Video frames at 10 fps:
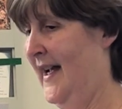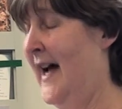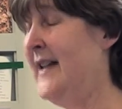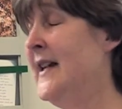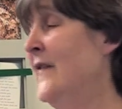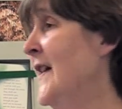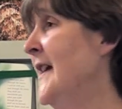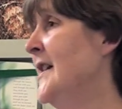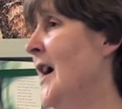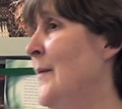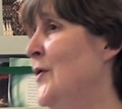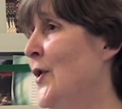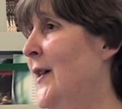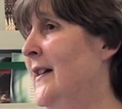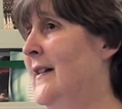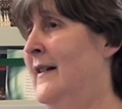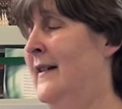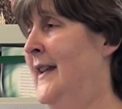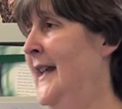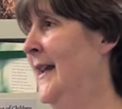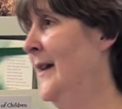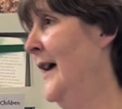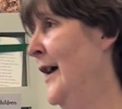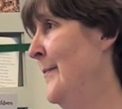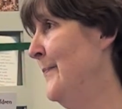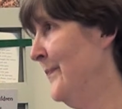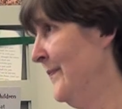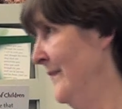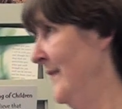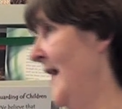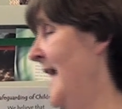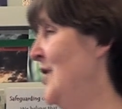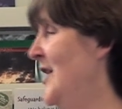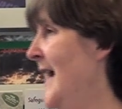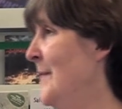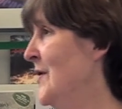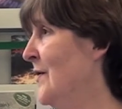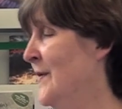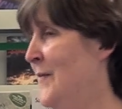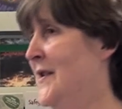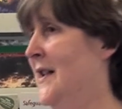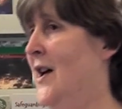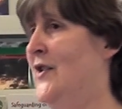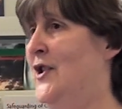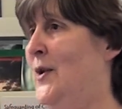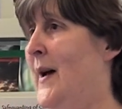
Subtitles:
And if any time during the AGM, which is supposed to last 2